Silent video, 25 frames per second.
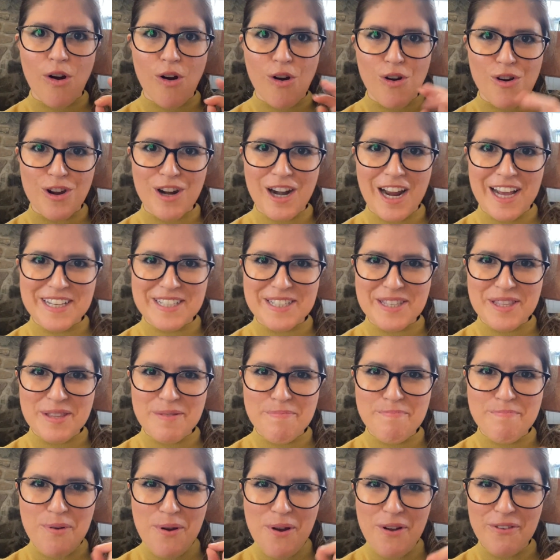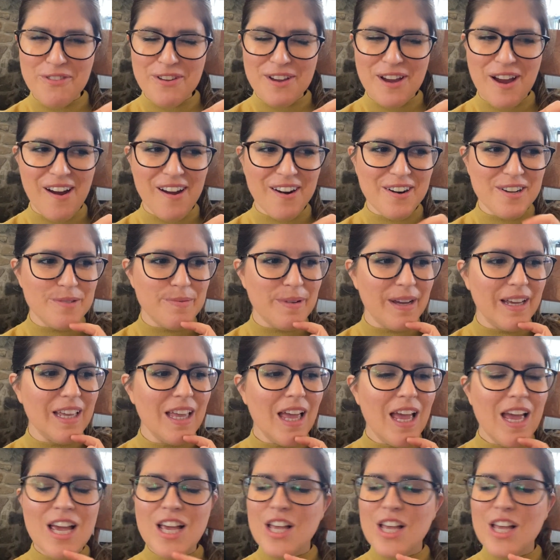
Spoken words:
organising the boot of the car as well.